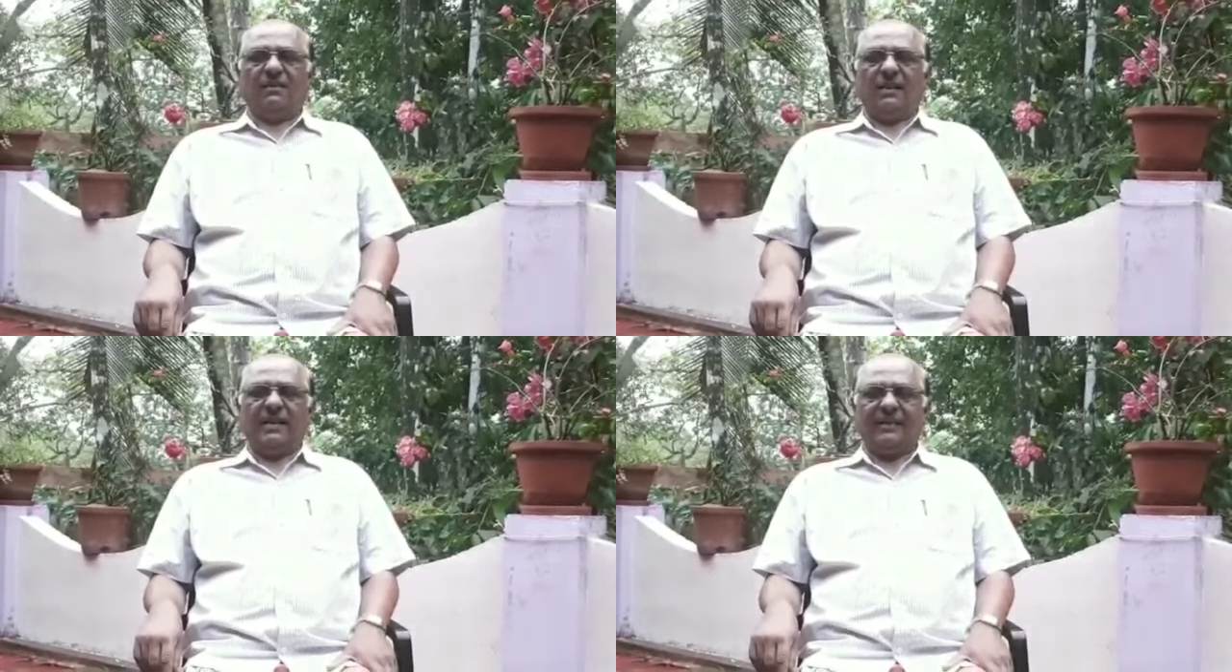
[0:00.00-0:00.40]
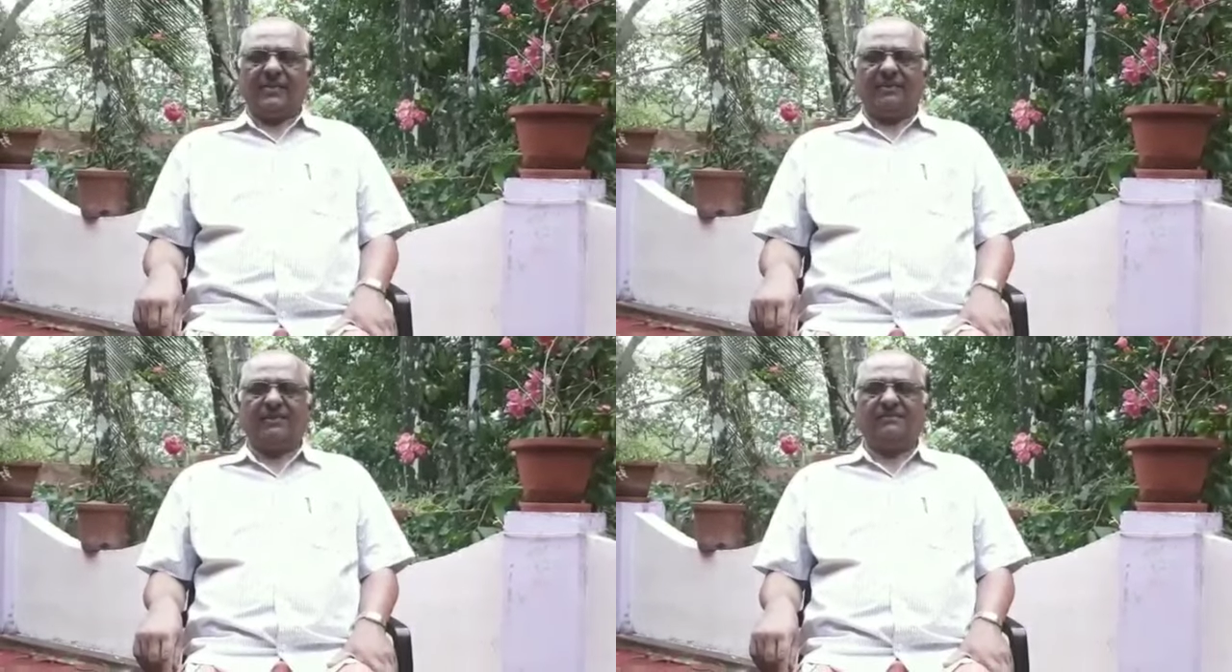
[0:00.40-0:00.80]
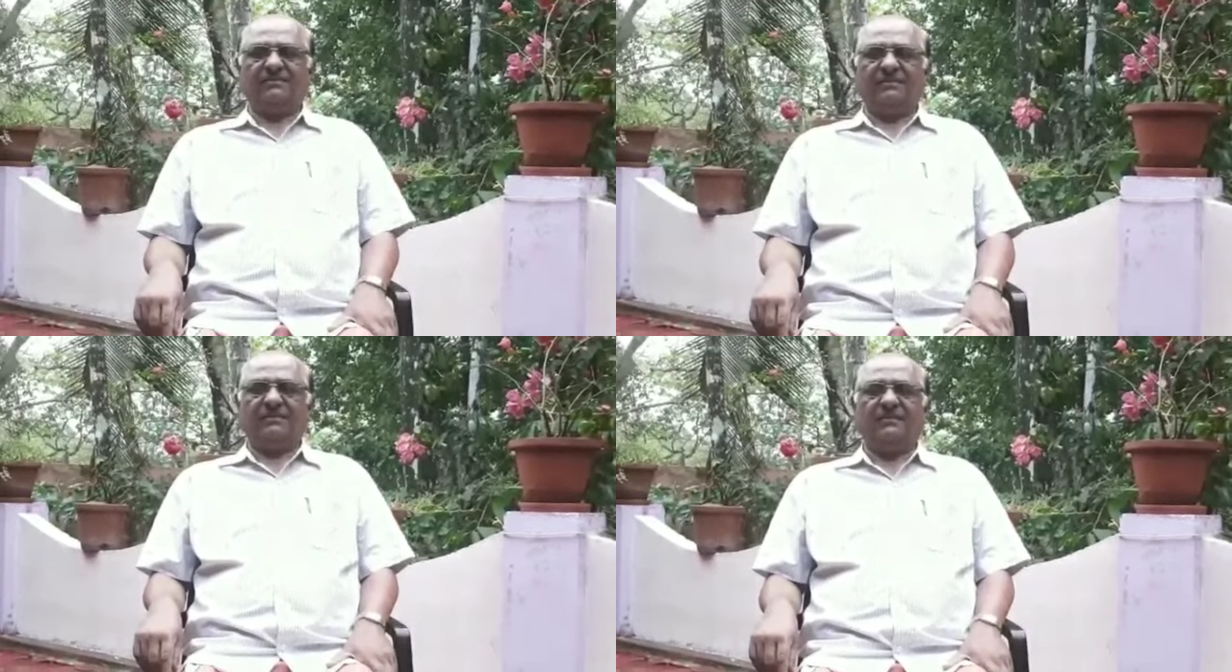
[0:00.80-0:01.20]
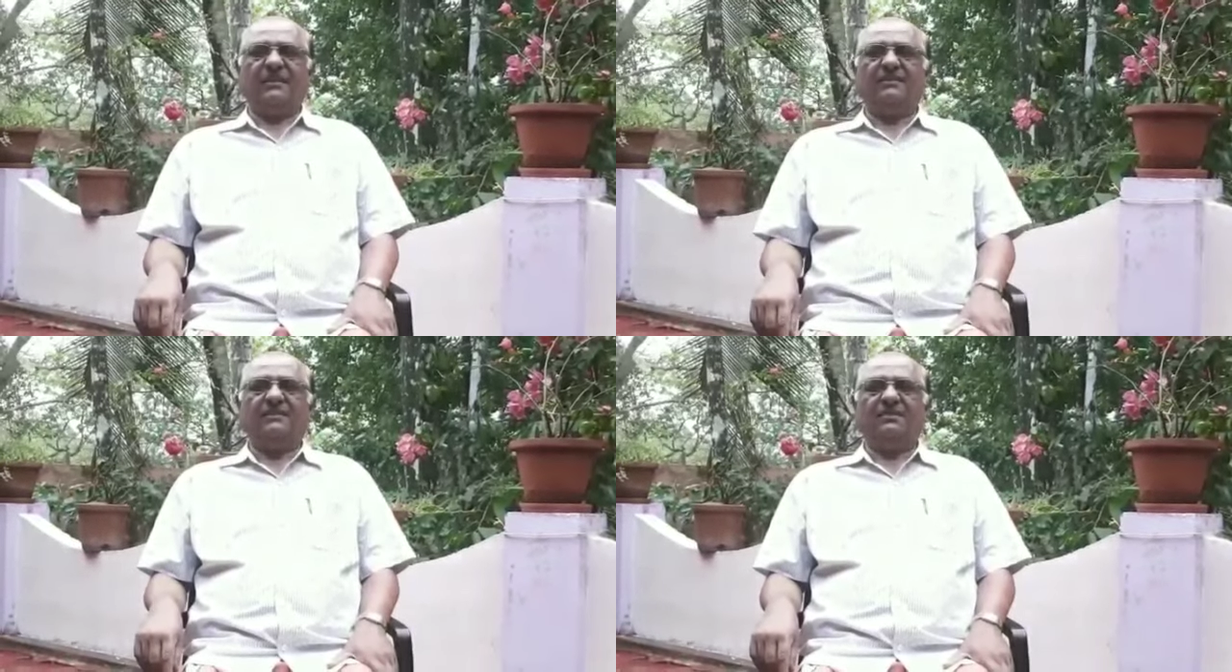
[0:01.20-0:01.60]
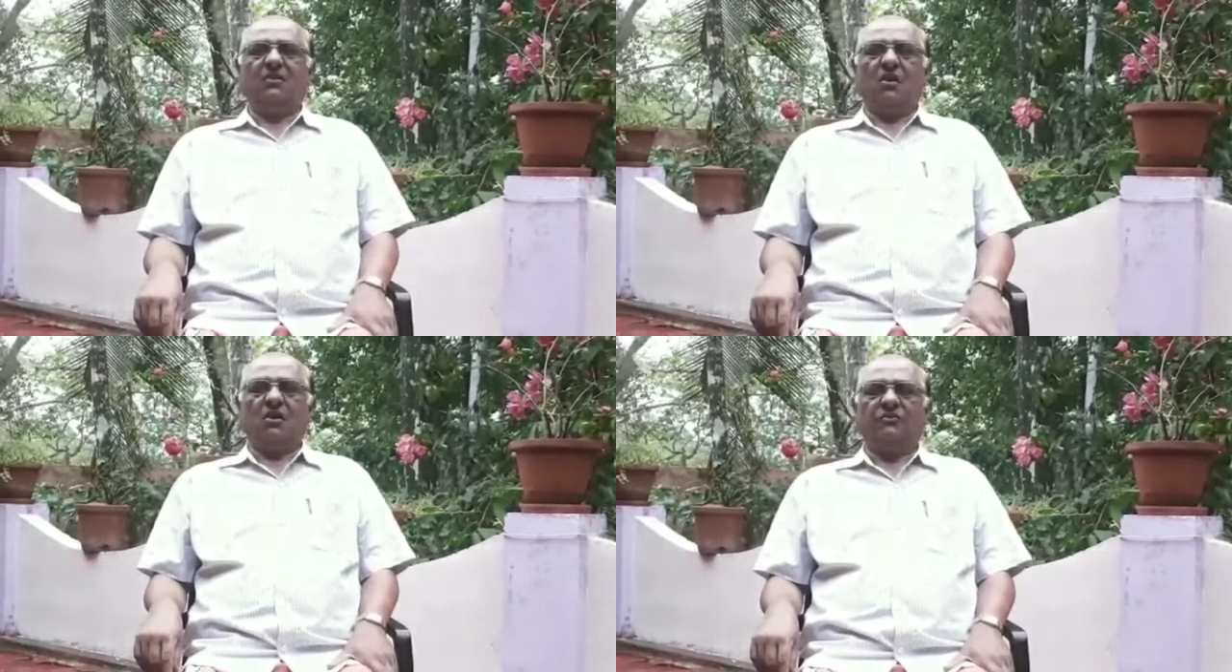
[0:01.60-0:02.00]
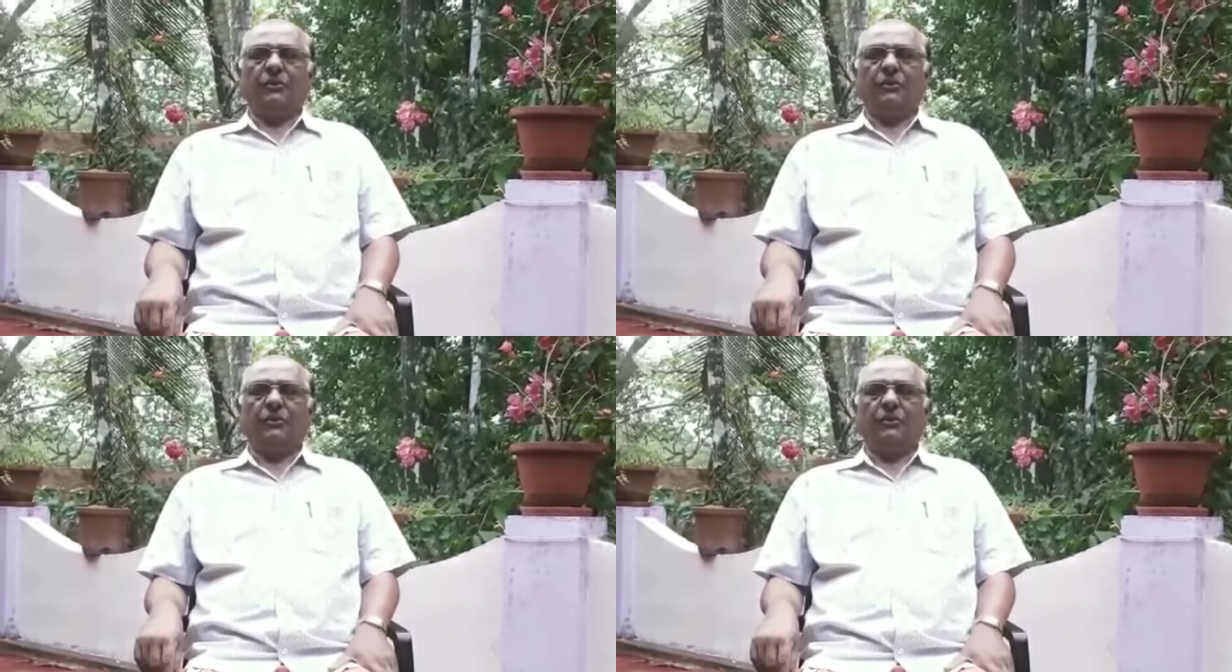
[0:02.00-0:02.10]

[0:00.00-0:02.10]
And I think all of